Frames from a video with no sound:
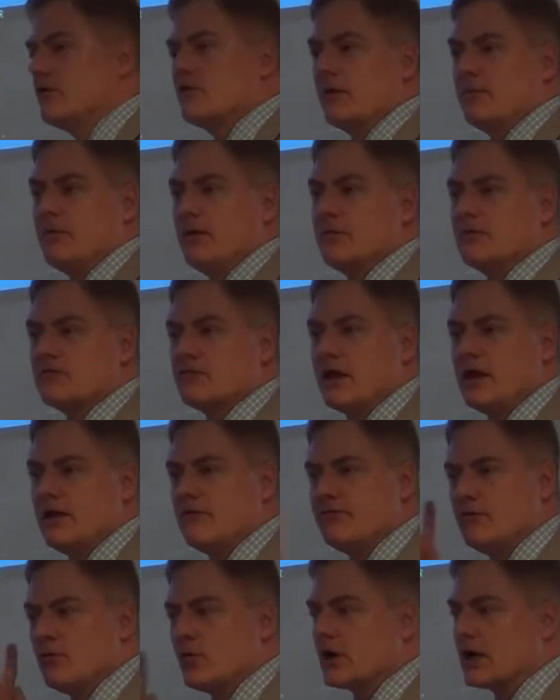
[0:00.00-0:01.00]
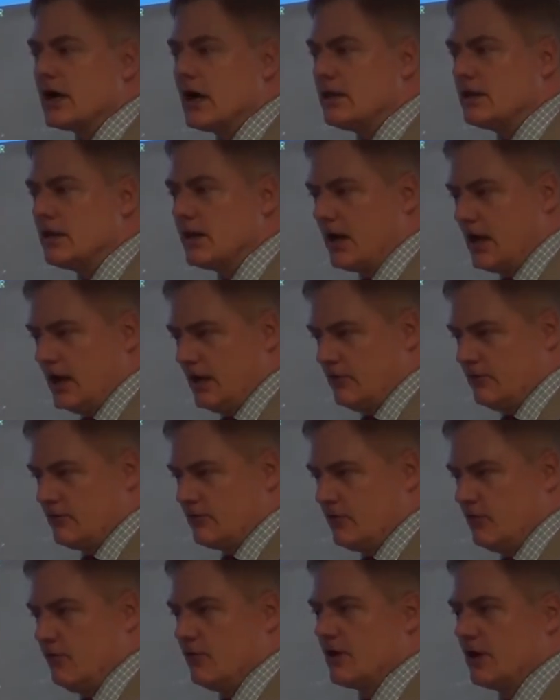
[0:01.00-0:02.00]
Some people say if you were
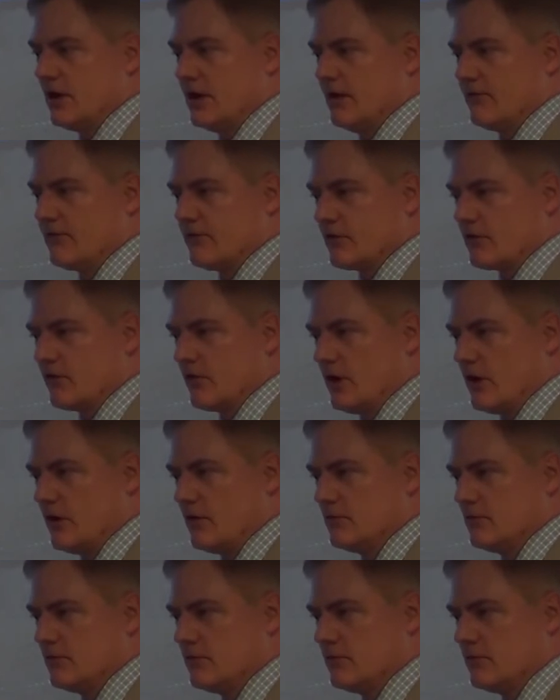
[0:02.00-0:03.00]
colonized, you could never grow.